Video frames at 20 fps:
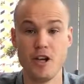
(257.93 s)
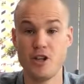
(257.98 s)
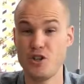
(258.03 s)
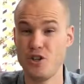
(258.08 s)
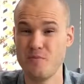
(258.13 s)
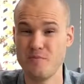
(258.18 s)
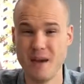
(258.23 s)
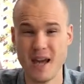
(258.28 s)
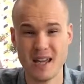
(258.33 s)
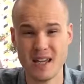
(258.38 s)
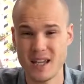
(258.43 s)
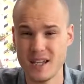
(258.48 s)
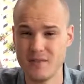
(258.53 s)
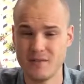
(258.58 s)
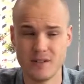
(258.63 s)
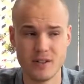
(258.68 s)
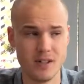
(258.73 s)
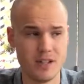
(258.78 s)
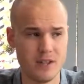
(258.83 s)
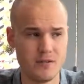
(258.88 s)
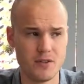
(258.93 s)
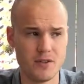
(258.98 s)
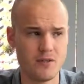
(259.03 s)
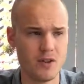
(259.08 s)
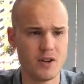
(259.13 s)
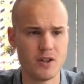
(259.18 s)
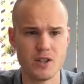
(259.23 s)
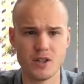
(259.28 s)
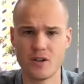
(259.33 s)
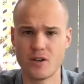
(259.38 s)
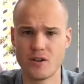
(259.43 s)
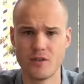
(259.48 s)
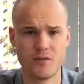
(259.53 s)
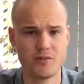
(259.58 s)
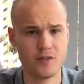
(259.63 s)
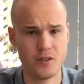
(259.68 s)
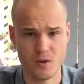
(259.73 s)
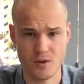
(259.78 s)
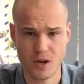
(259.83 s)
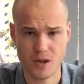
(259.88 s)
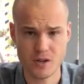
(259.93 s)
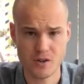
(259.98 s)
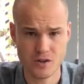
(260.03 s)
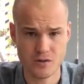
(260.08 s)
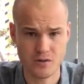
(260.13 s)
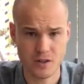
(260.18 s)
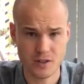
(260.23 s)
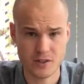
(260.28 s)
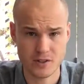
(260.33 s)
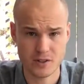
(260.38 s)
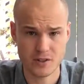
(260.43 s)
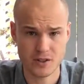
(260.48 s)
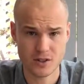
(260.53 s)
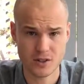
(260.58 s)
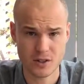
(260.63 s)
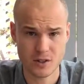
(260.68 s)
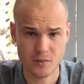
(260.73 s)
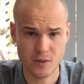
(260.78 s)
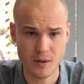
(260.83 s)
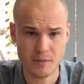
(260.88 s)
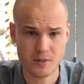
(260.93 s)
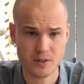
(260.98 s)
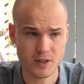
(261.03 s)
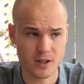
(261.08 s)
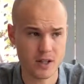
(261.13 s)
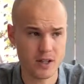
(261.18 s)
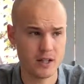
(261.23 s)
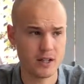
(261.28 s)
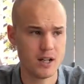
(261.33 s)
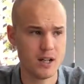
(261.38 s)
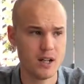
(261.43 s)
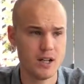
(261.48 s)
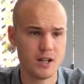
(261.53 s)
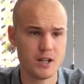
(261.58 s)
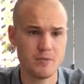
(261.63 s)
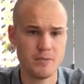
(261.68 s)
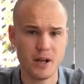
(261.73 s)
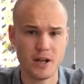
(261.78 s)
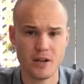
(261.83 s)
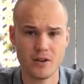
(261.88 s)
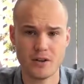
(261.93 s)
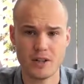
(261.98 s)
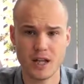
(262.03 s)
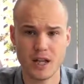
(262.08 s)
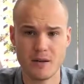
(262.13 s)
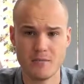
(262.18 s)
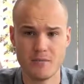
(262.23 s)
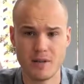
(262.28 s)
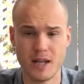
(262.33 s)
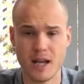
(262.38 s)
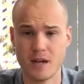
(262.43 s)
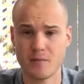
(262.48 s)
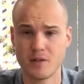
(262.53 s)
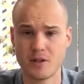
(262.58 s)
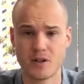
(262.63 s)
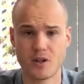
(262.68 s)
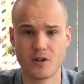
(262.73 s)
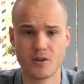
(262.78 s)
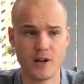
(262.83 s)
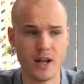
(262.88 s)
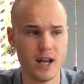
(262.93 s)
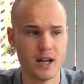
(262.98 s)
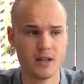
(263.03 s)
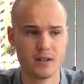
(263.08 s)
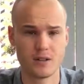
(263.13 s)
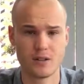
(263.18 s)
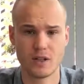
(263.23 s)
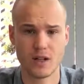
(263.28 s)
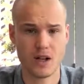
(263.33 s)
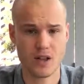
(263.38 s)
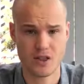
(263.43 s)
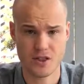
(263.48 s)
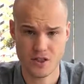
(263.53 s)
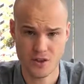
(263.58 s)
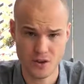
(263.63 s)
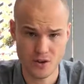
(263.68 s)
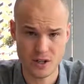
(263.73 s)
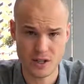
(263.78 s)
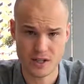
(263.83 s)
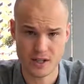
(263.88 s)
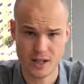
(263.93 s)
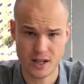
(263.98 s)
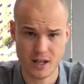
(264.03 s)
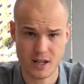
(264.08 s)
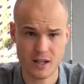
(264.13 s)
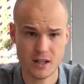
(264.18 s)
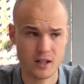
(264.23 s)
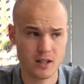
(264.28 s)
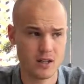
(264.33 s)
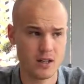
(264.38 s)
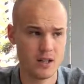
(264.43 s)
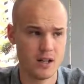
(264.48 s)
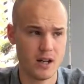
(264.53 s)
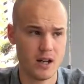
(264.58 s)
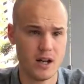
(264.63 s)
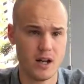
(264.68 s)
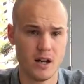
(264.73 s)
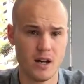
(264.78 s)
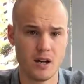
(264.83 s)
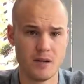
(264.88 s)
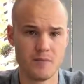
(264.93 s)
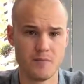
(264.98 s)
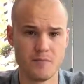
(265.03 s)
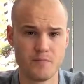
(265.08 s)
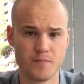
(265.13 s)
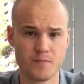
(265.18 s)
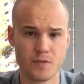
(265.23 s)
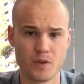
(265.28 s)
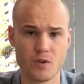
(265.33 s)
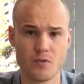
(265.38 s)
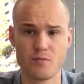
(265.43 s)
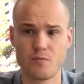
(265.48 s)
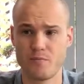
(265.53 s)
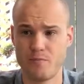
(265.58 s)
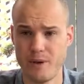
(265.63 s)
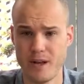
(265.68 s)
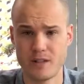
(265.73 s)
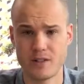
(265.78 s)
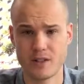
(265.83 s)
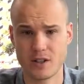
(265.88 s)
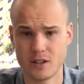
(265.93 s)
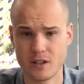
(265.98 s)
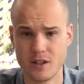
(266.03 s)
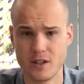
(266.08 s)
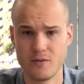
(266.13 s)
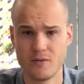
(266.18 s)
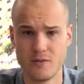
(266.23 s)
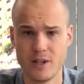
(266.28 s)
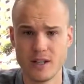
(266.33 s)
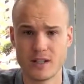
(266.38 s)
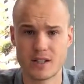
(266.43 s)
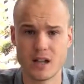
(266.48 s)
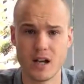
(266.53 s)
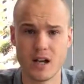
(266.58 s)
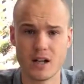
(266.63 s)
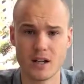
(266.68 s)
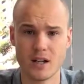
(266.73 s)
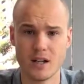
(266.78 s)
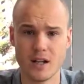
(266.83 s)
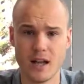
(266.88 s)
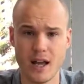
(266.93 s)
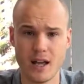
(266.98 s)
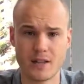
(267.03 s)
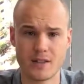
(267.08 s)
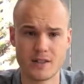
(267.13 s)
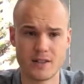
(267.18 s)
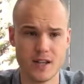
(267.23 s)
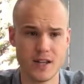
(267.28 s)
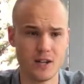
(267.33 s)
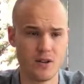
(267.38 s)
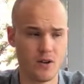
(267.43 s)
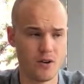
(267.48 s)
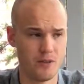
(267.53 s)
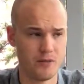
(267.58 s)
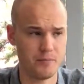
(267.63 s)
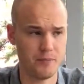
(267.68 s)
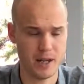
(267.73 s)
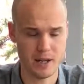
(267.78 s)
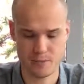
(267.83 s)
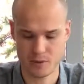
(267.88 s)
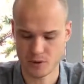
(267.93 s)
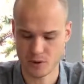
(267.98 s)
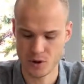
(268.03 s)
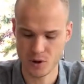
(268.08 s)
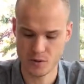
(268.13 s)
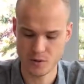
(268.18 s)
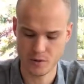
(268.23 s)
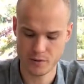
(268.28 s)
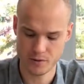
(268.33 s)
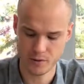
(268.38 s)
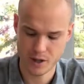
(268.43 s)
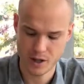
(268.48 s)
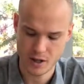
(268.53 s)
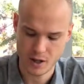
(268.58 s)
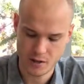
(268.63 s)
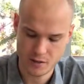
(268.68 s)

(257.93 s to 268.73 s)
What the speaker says: And you may even, if you've only got a few hundred visitors to your website, you may only be able to create like a 30-day basically retargeting ad set of people who have